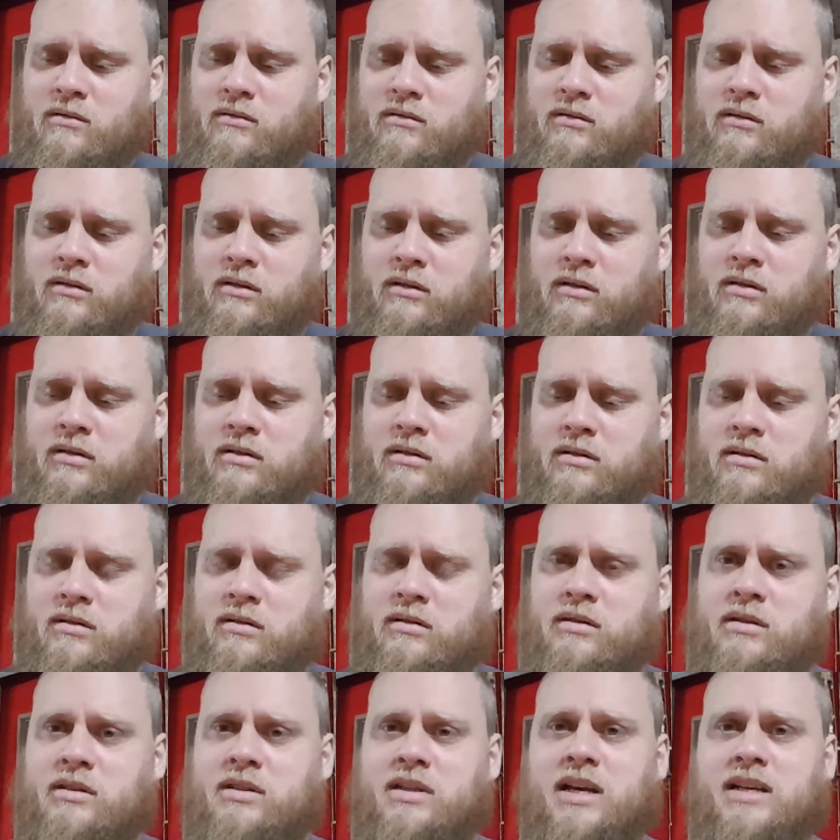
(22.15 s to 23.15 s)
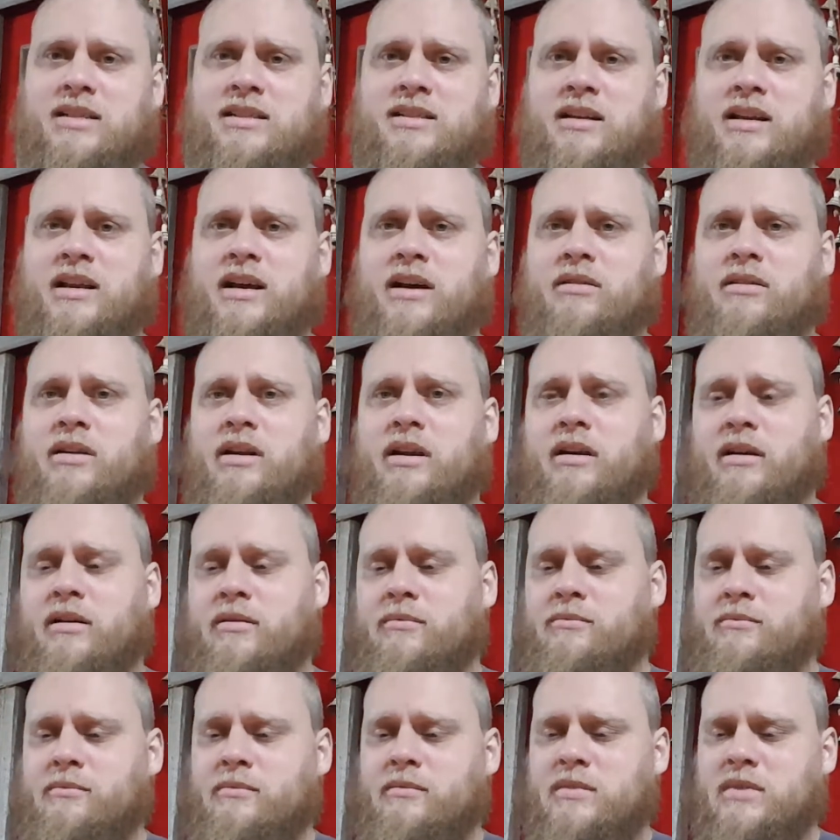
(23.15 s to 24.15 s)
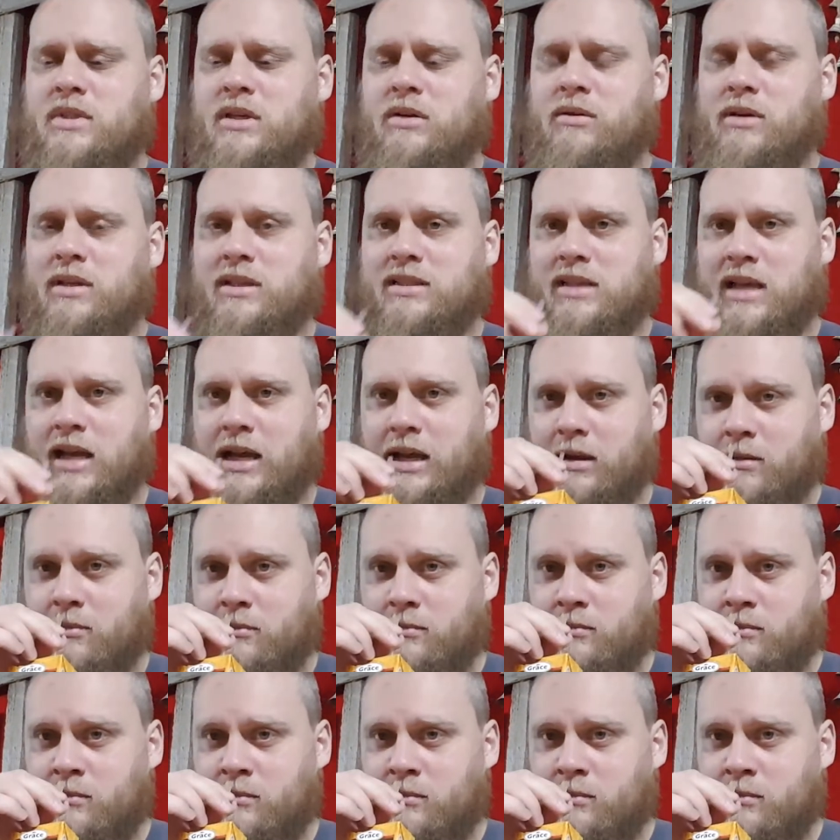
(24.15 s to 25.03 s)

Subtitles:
We'll test it out here, see what it's like.